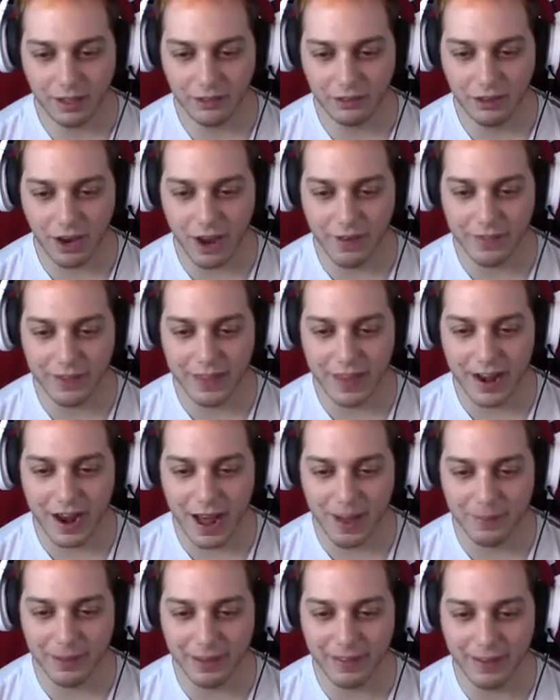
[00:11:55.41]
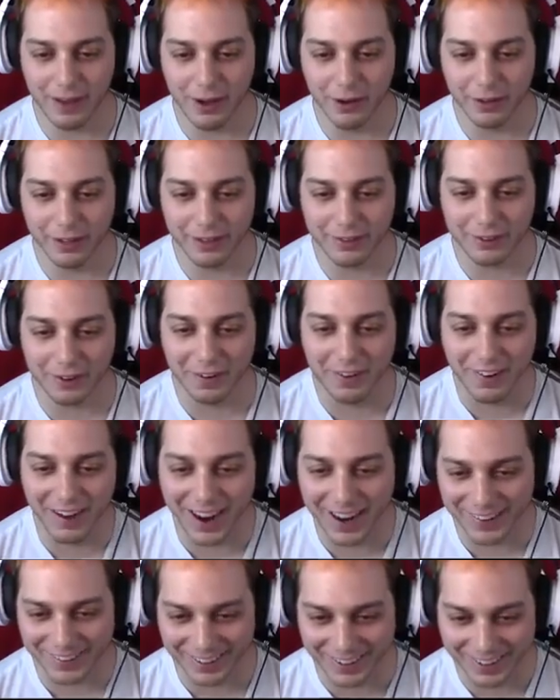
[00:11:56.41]
Kill okay. Joven, then I'll be the only
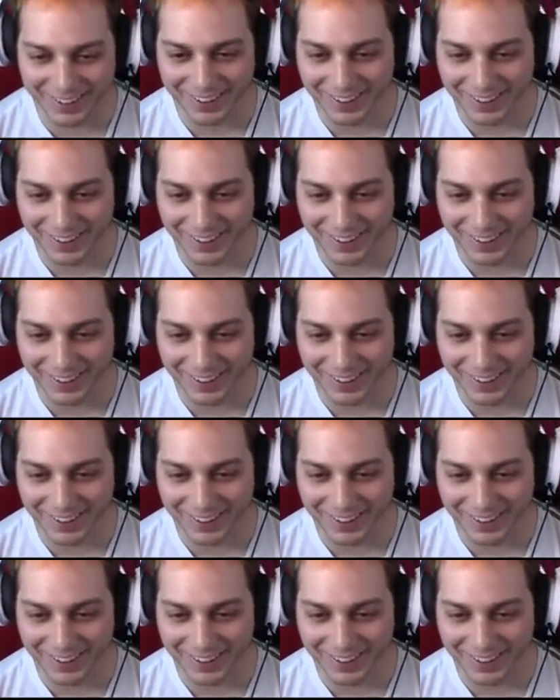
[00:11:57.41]
survivor.